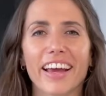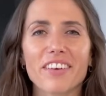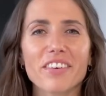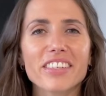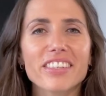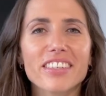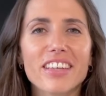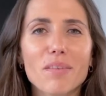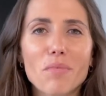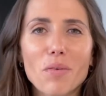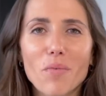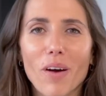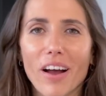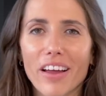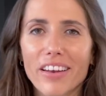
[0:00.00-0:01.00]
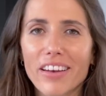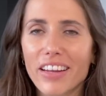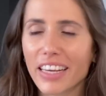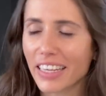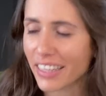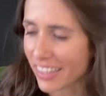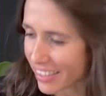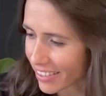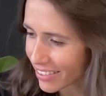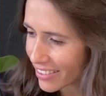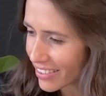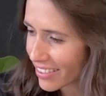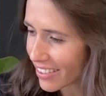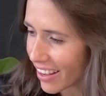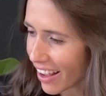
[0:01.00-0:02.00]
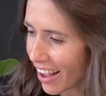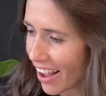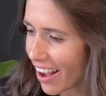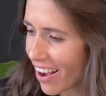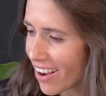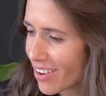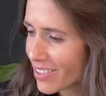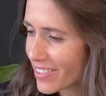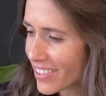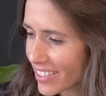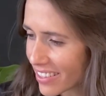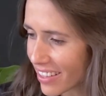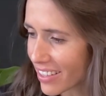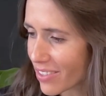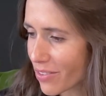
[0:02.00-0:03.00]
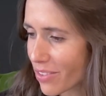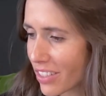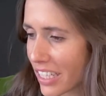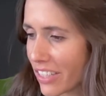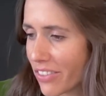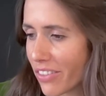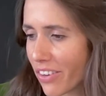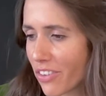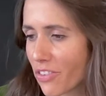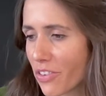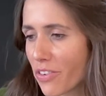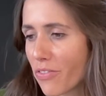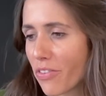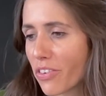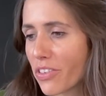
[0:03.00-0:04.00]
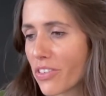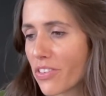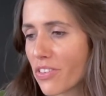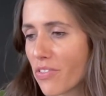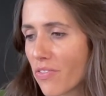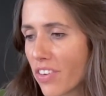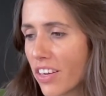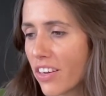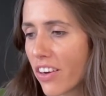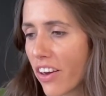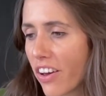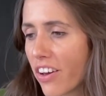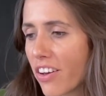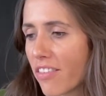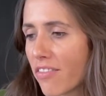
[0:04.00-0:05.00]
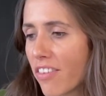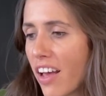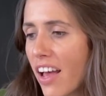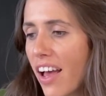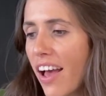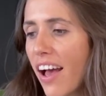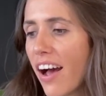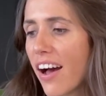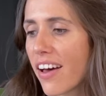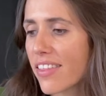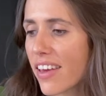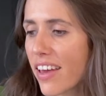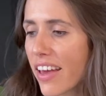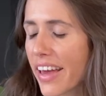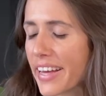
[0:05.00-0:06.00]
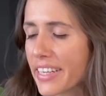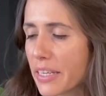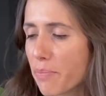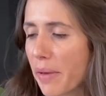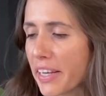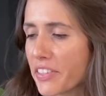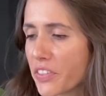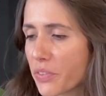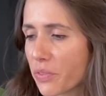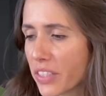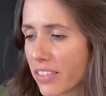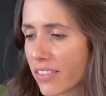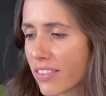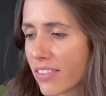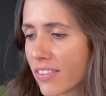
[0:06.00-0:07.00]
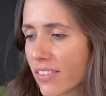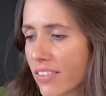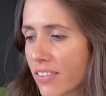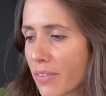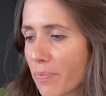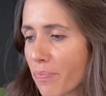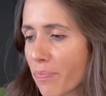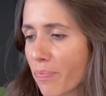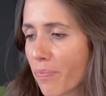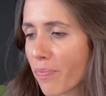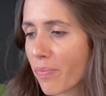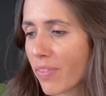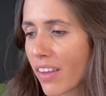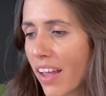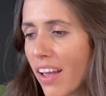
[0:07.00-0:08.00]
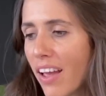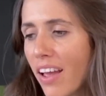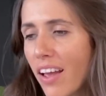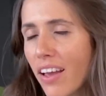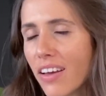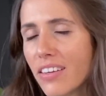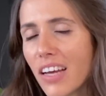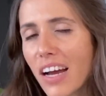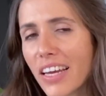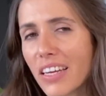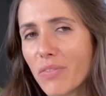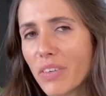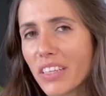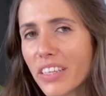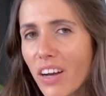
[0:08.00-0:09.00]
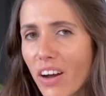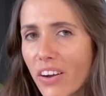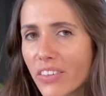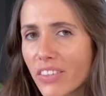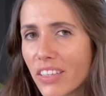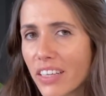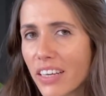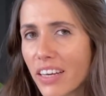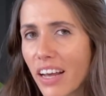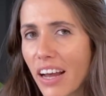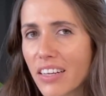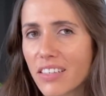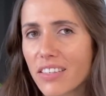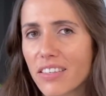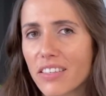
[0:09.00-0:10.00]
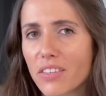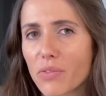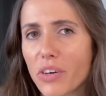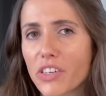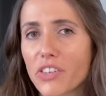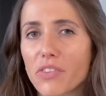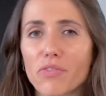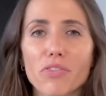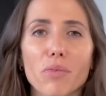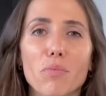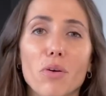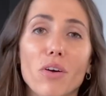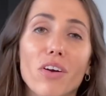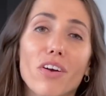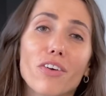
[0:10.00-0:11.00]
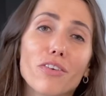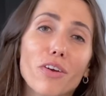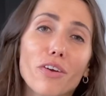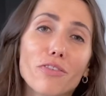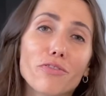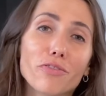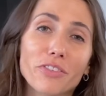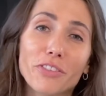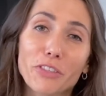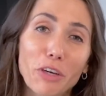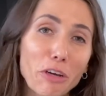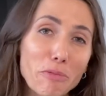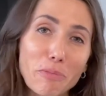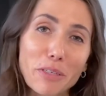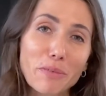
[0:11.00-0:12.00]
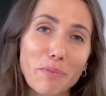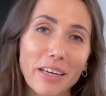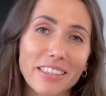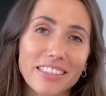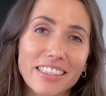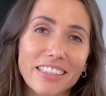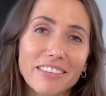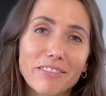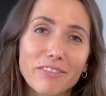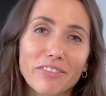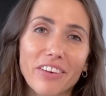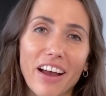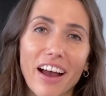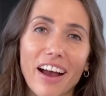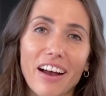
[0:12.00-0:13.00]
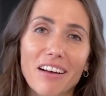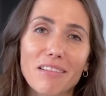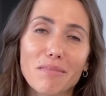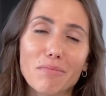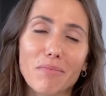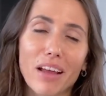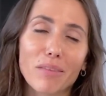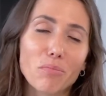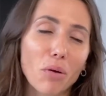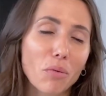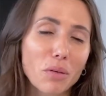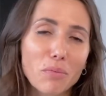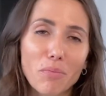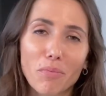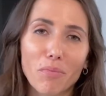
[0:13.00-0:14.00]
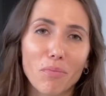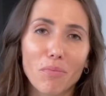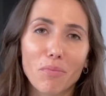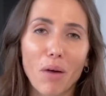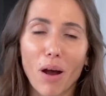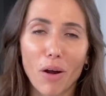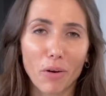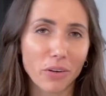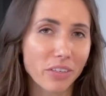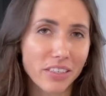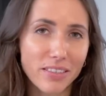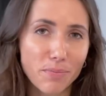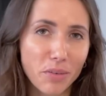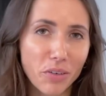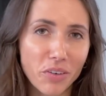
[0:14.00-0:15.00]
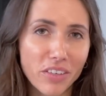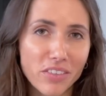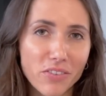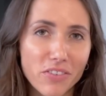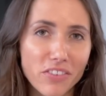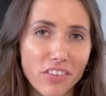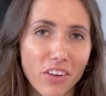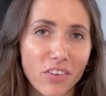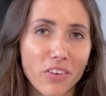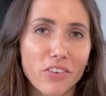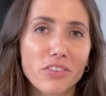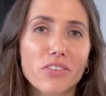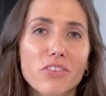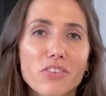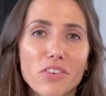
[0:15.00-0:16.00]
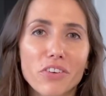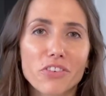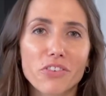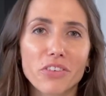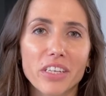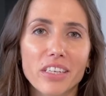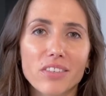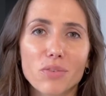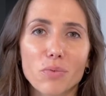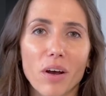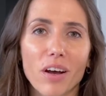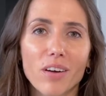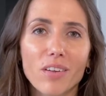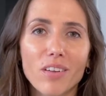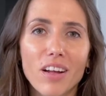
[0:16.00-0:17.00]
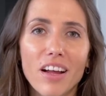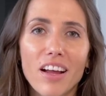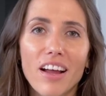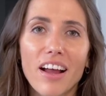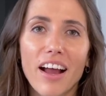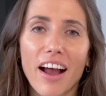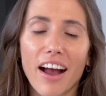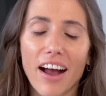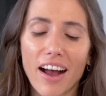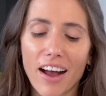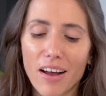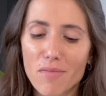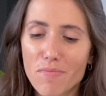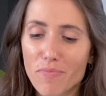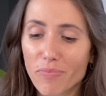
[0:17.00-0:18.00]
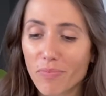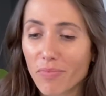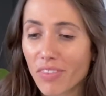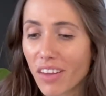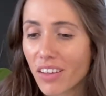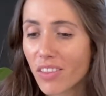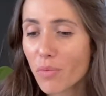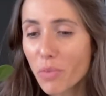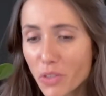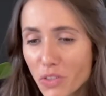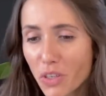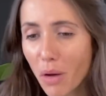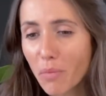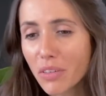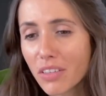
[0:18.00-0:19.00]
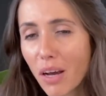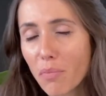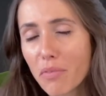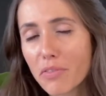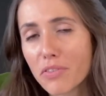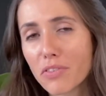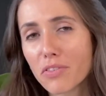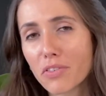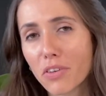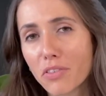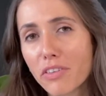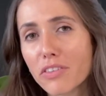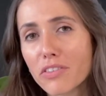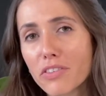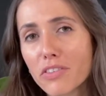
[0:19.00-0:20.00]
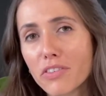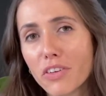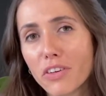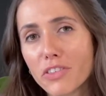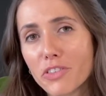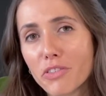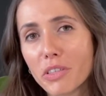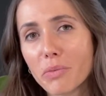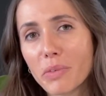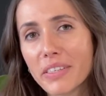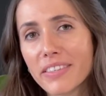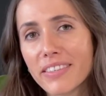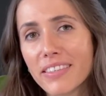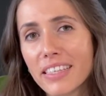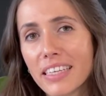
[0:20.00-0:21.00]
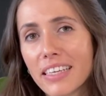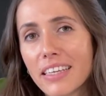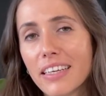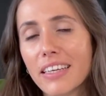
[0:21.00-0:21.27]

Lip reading: question number one is, how successful is surgery for a severe curve? Are there any major risks? Now, I can really only answer this question from a physio perspective and probably my own experience with scoliosis surgery as well. The most common type of scoliosis surgery we see